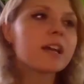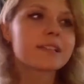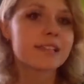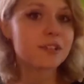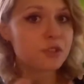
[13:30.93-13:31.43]

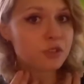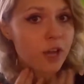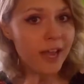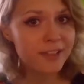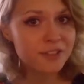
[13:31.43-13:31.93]
because I used to
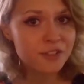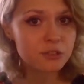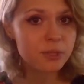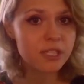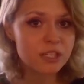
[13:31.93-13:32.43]
draw heads
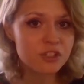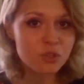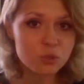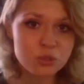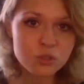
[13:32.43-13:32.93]
too big and
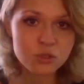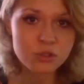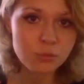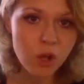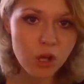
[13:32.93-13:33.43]
shoulders
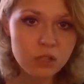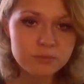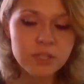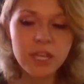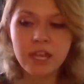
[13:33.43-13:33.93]
too small.